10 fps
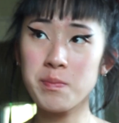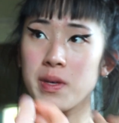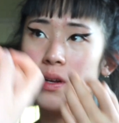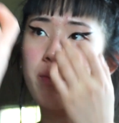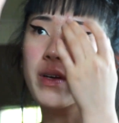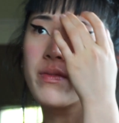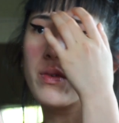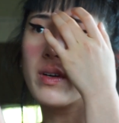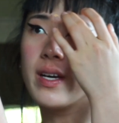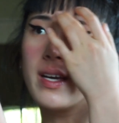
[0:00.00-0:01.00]
bit on my
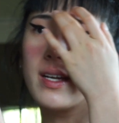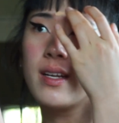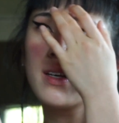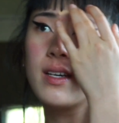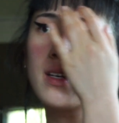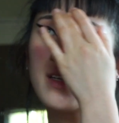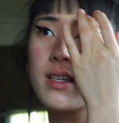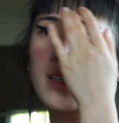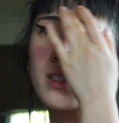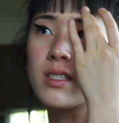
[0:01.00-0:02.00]
forehead
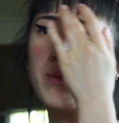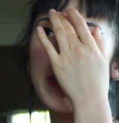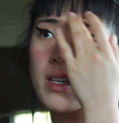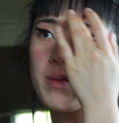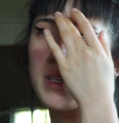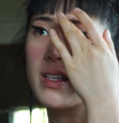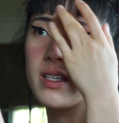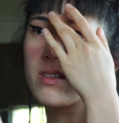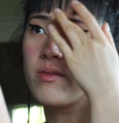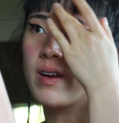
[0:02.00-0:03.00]
to make it a bit
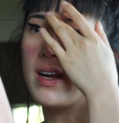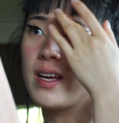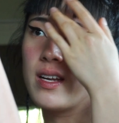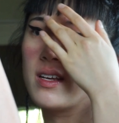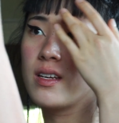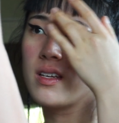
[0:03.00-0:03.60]
less red,